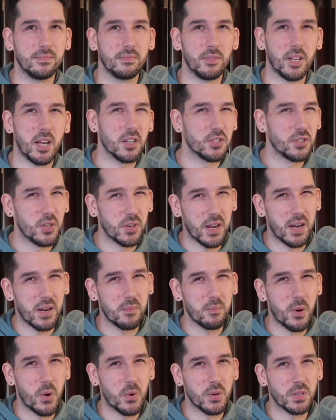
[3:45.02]
because you're
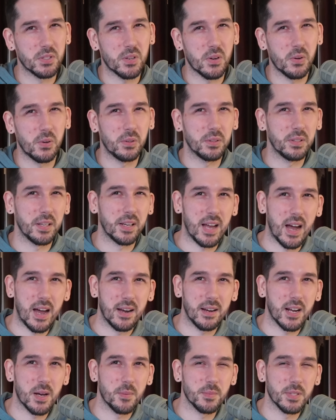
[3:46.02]
getting bonus gold, it
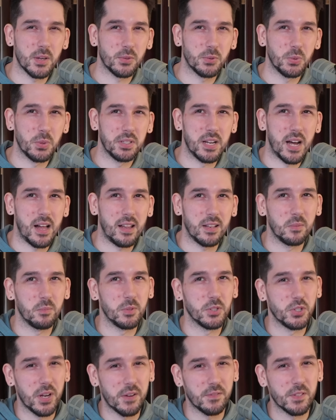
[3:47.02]
kind of comes out to $1,
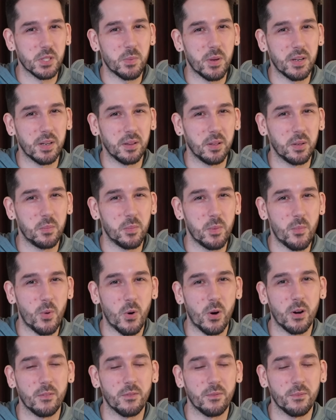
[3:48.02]
but you have to spend a little bit
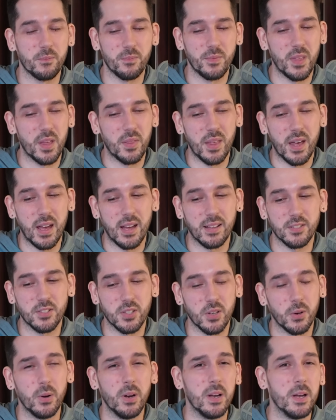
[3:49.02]
more than that.
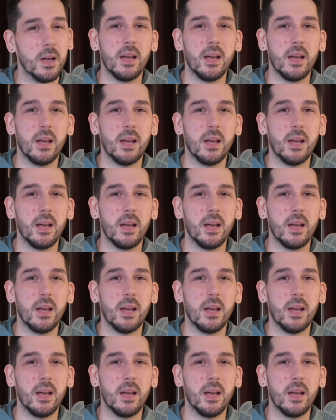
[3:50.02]
So